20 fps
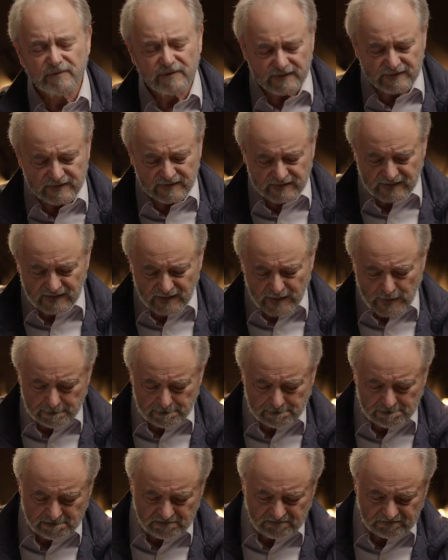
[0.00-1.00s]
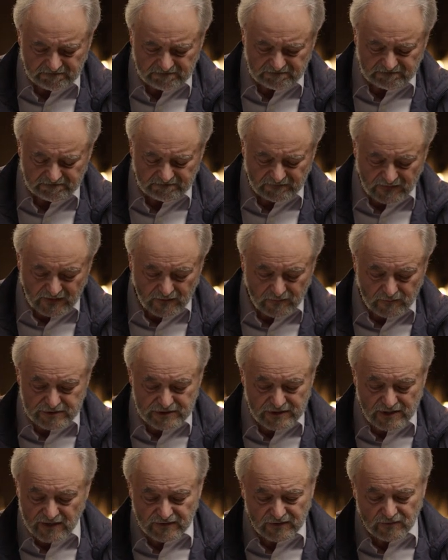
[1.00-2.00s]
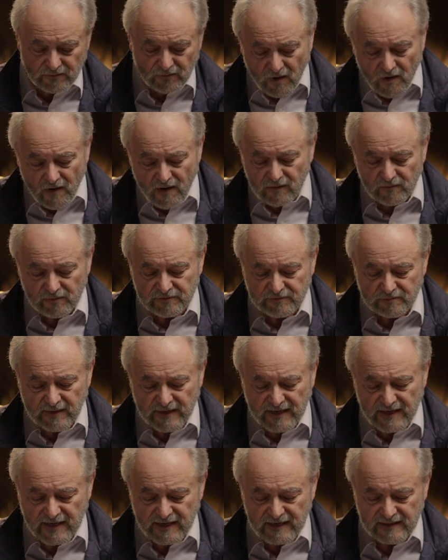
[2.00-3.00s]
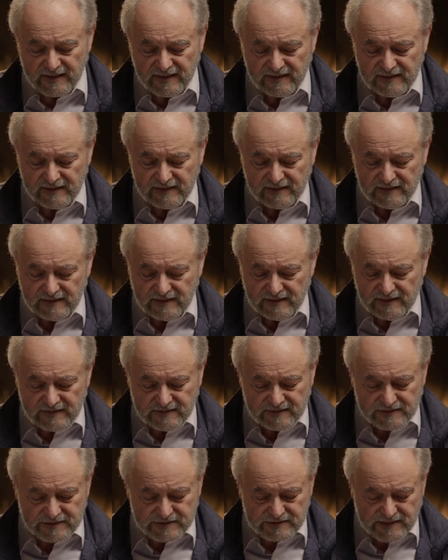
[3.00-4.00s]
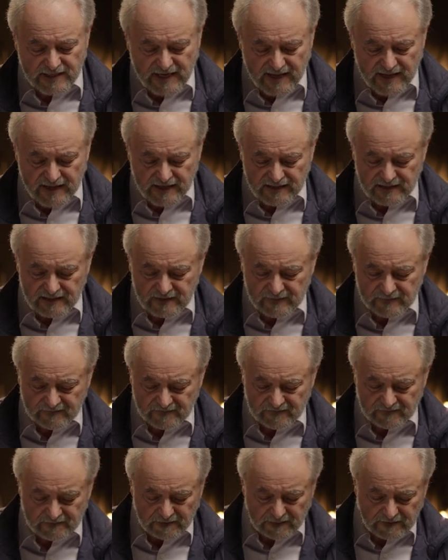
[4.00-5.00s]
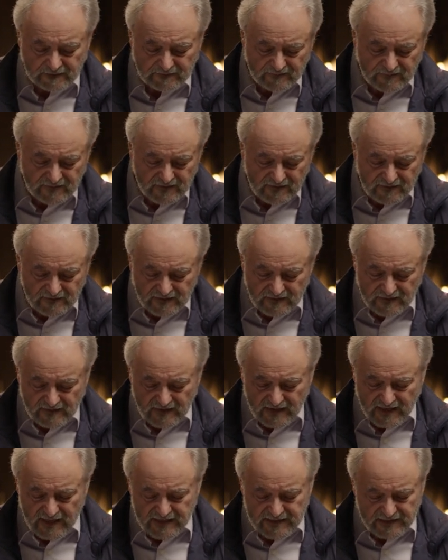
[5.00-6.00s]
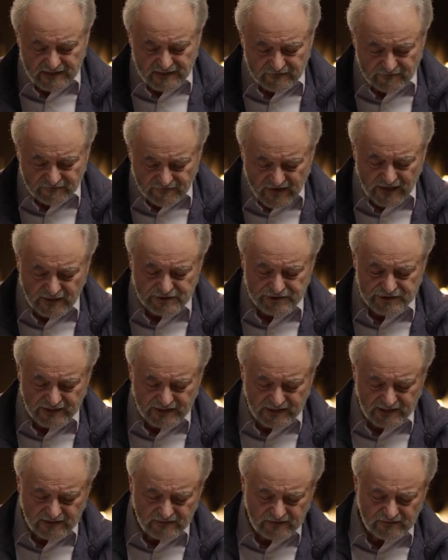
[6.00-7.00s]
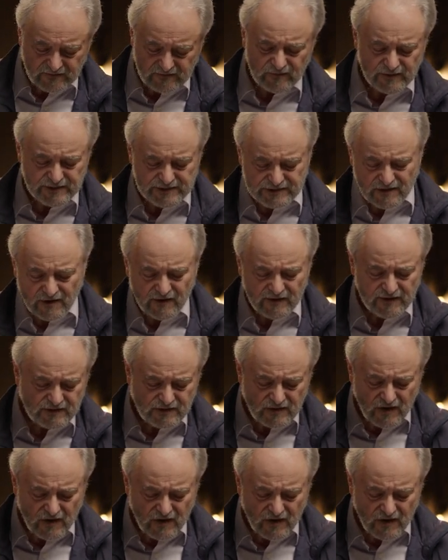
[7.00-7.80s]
that uh, there was nothing wrong with me. I just had a had an infection, and we started